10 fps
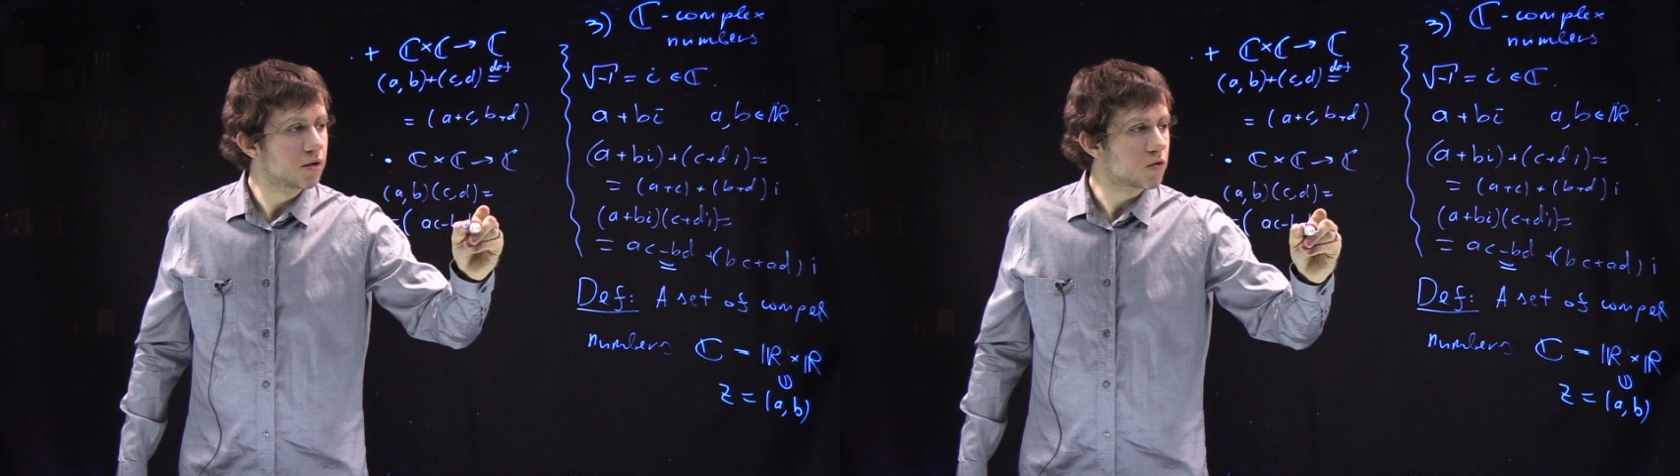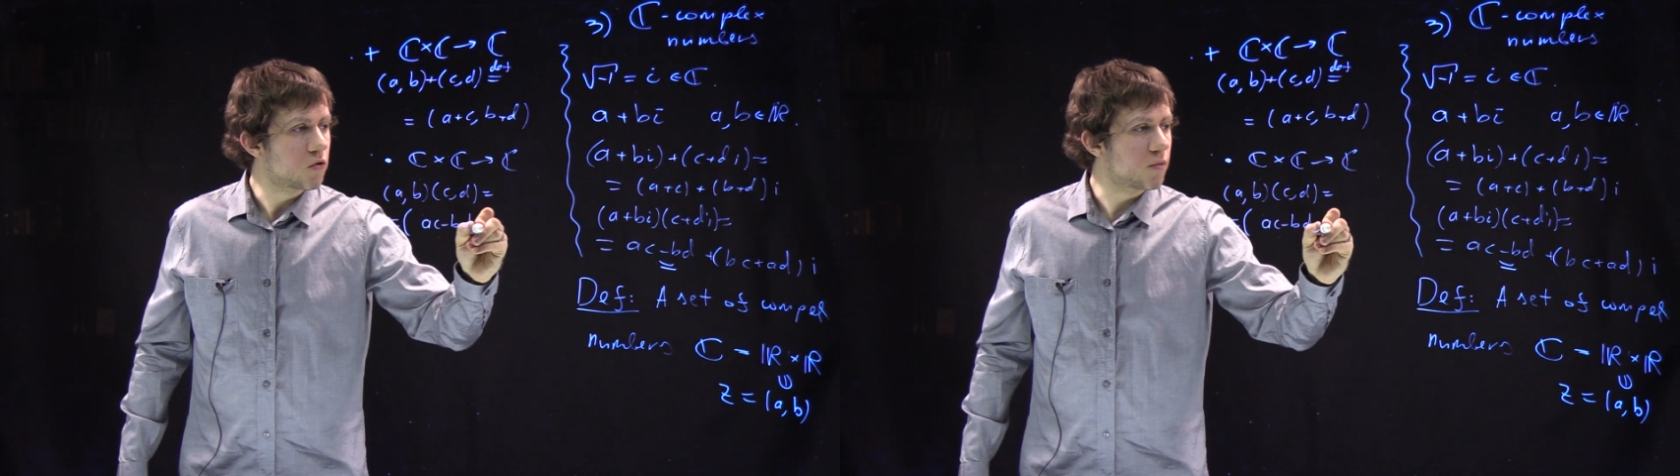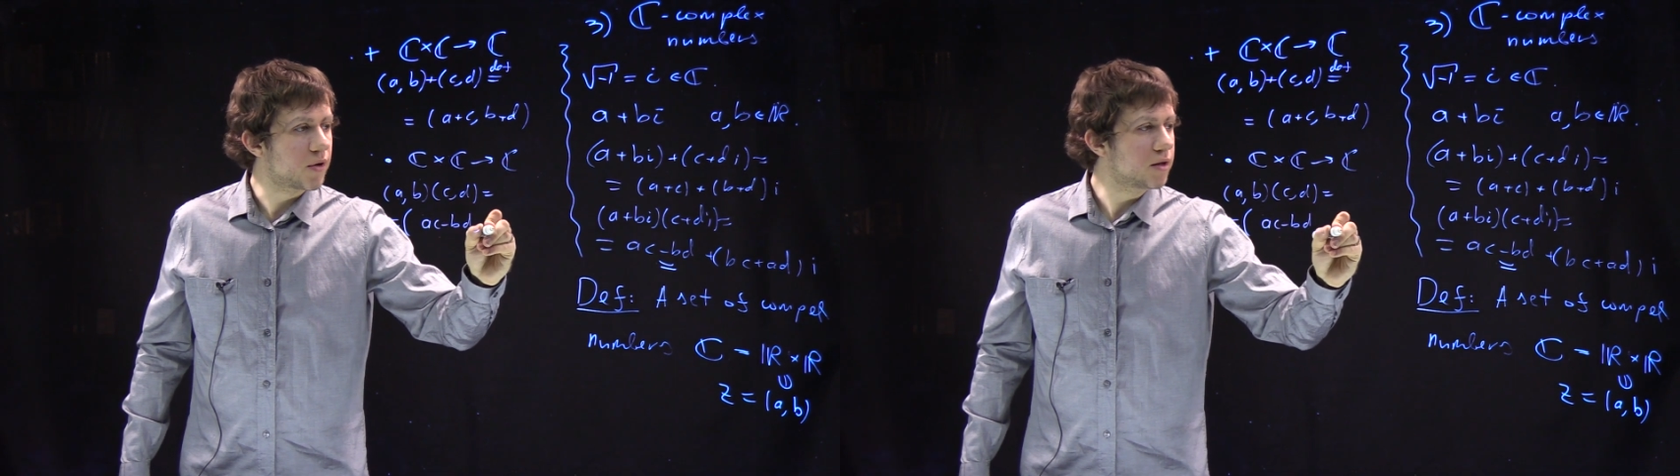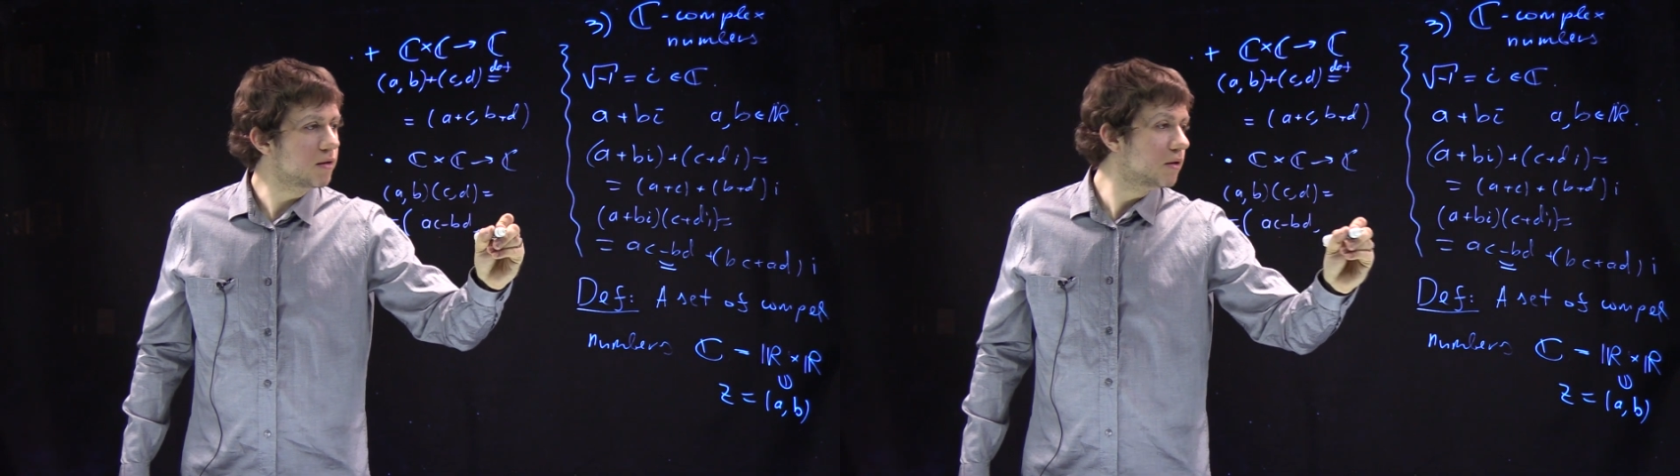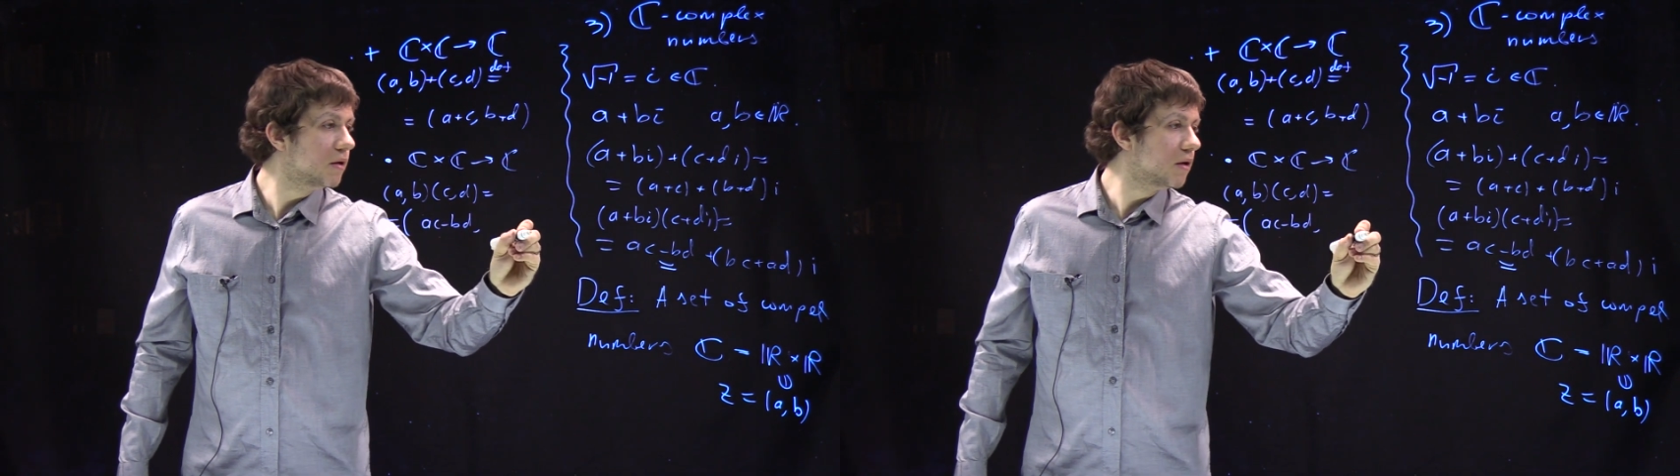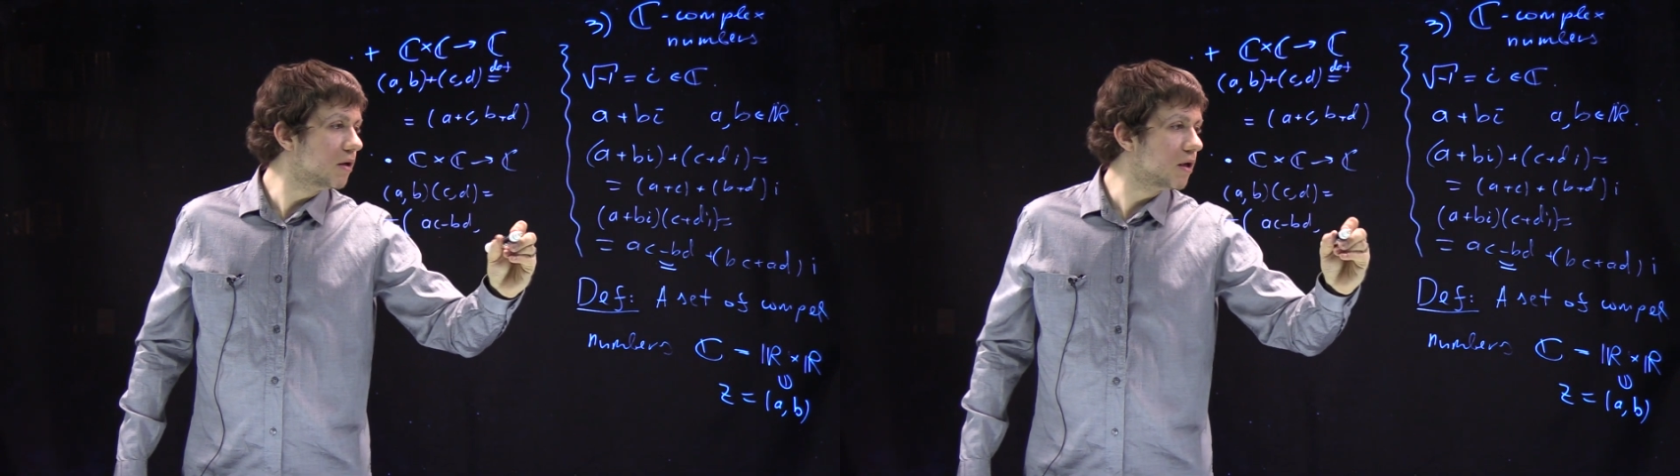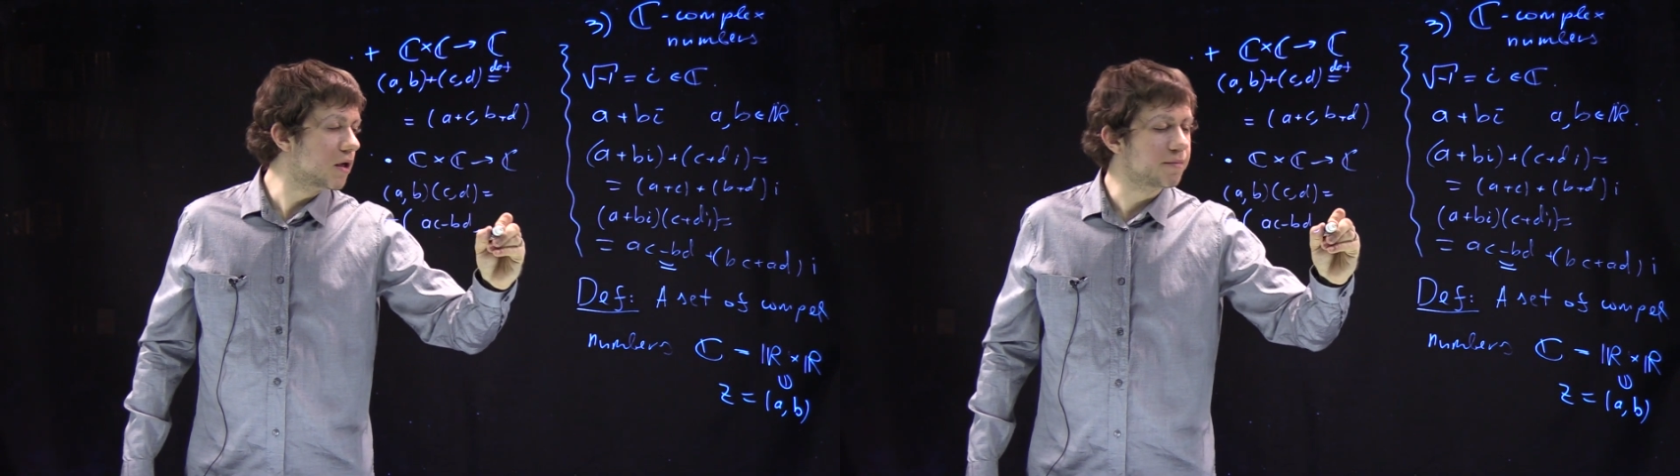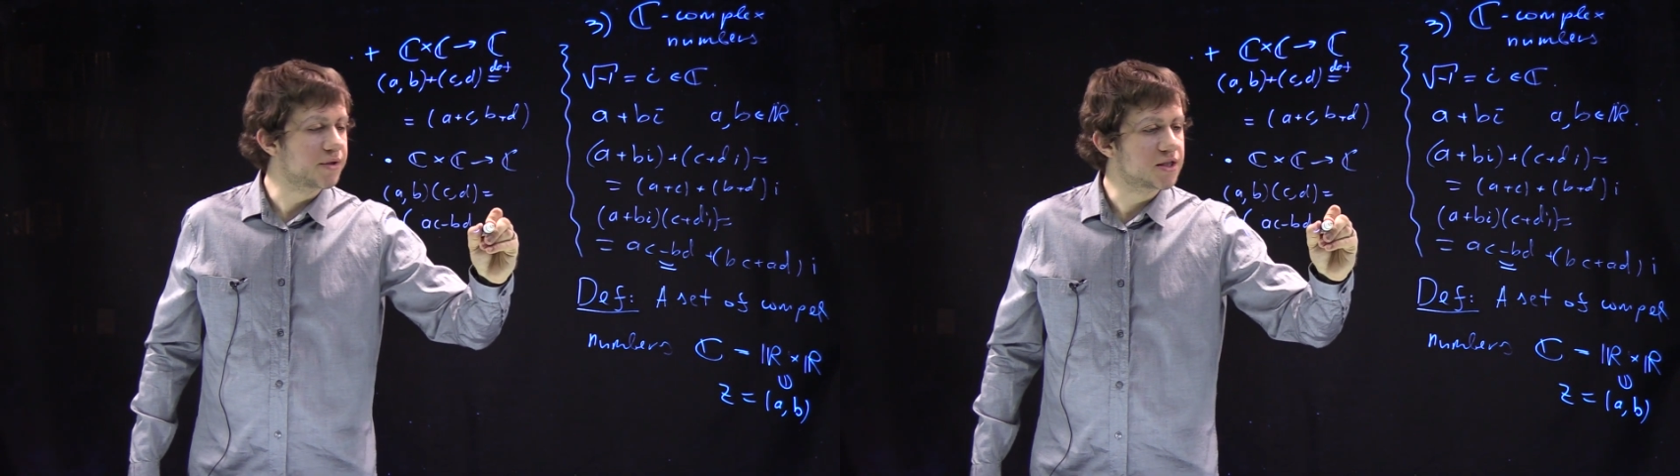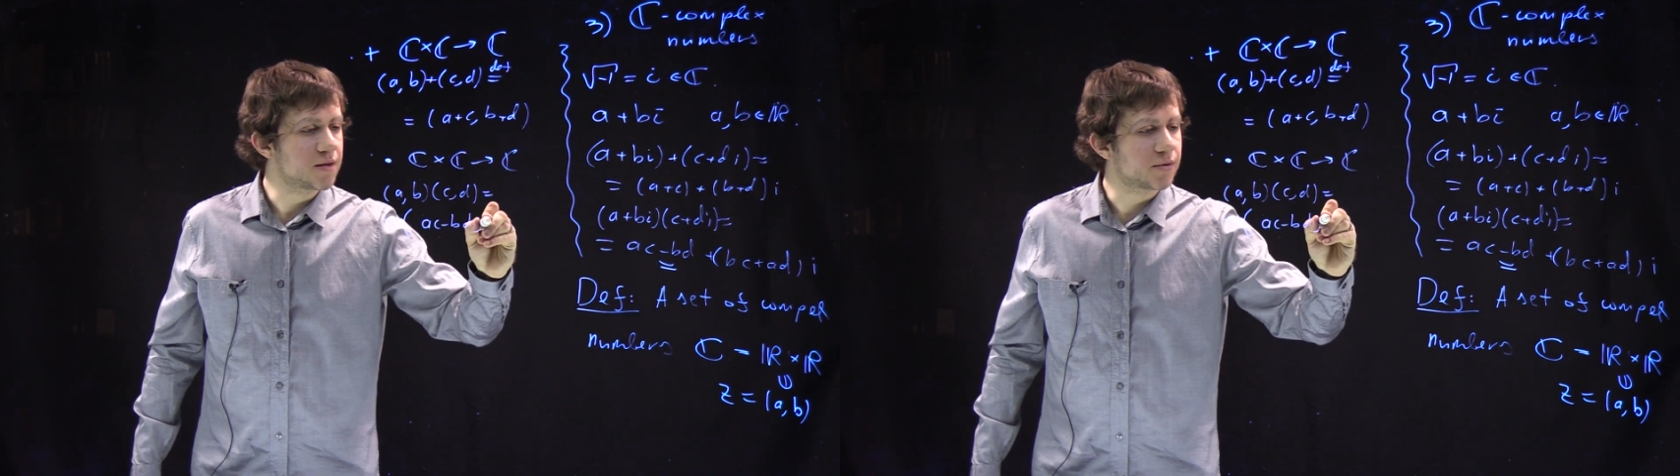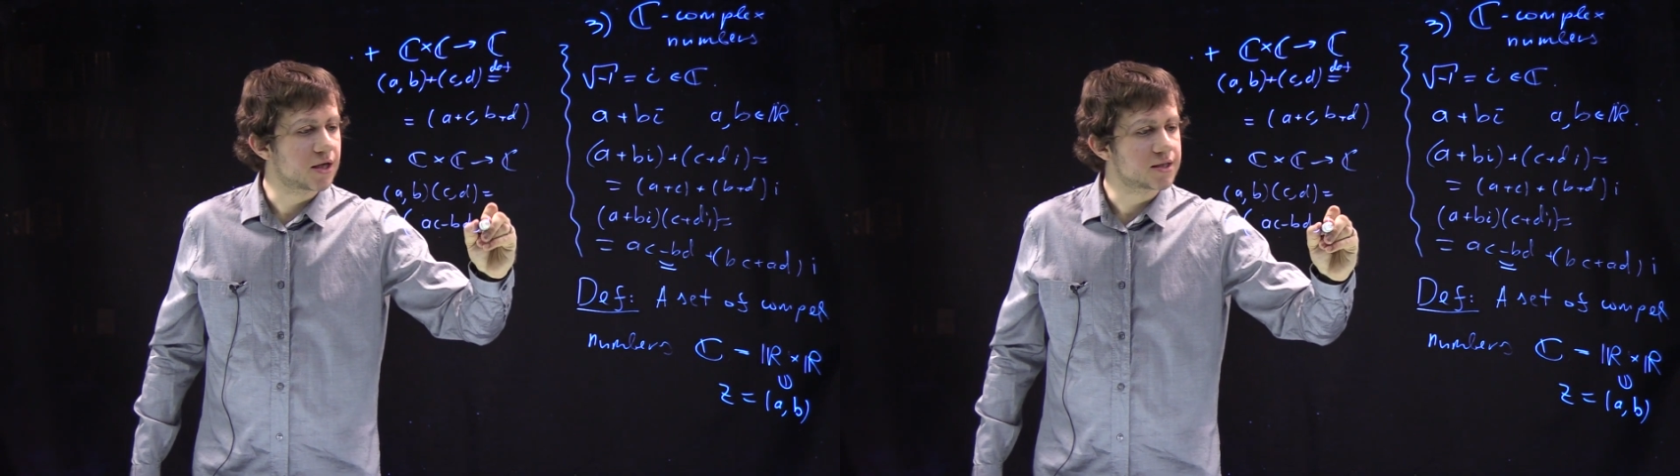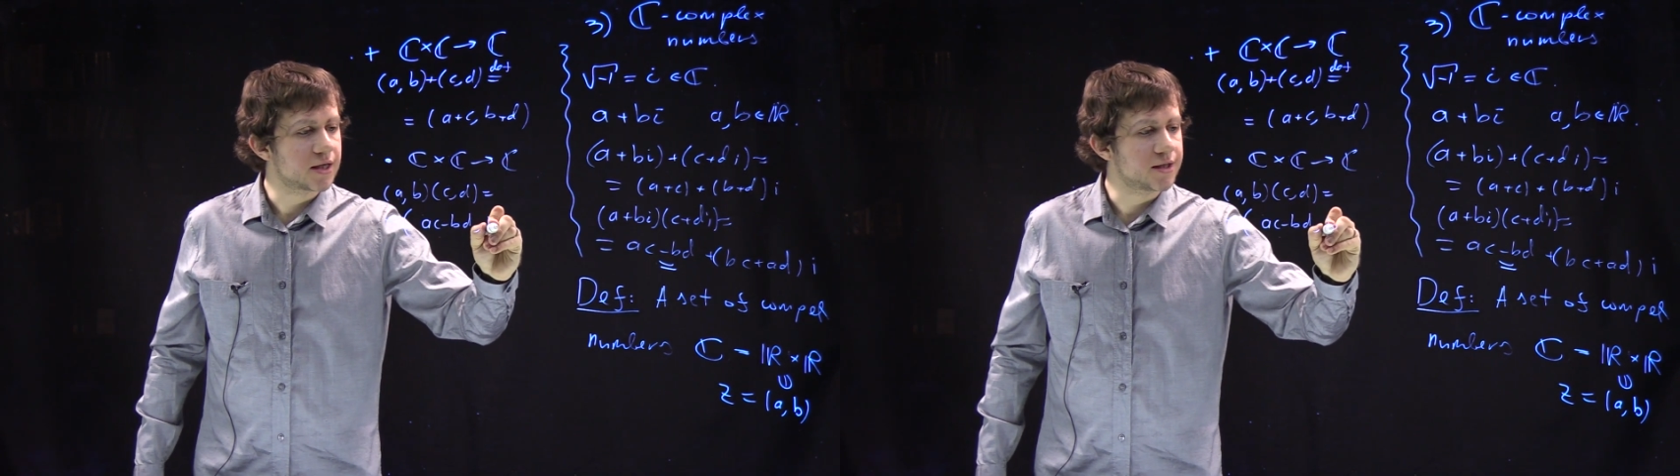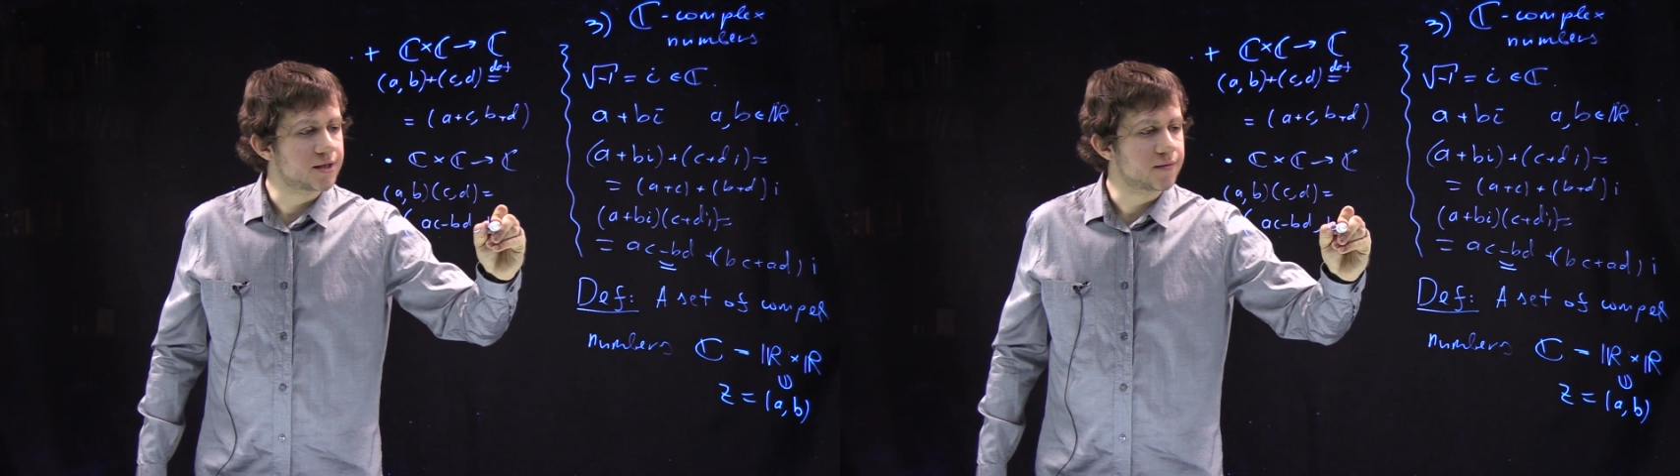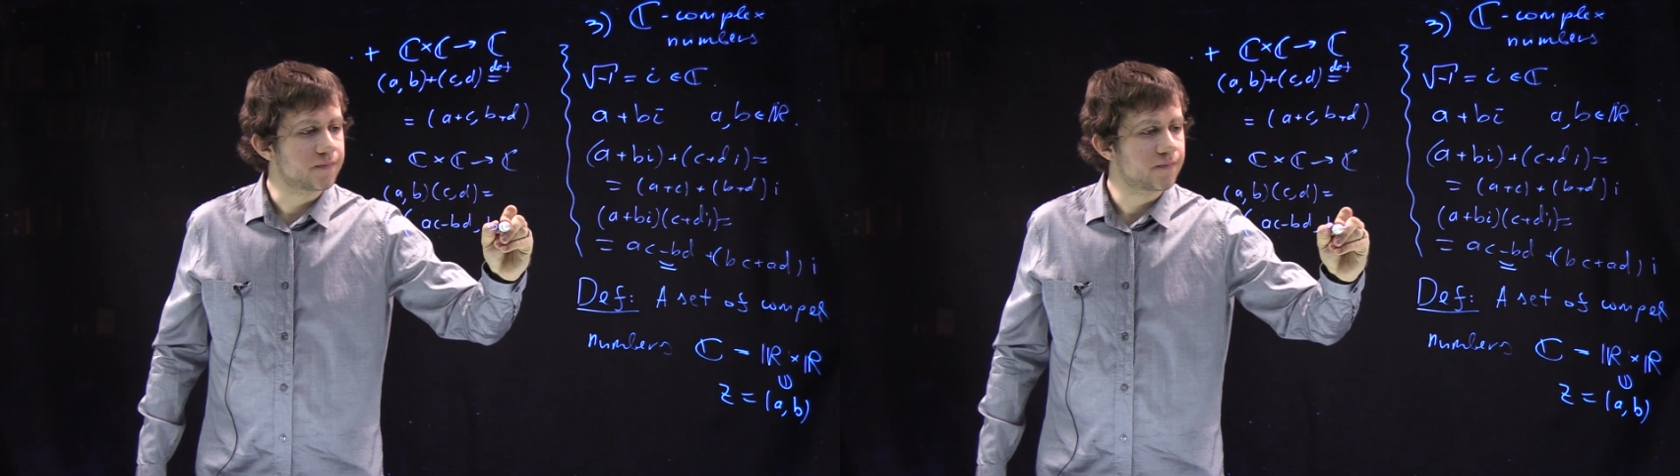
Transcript: comma, BC plus AD.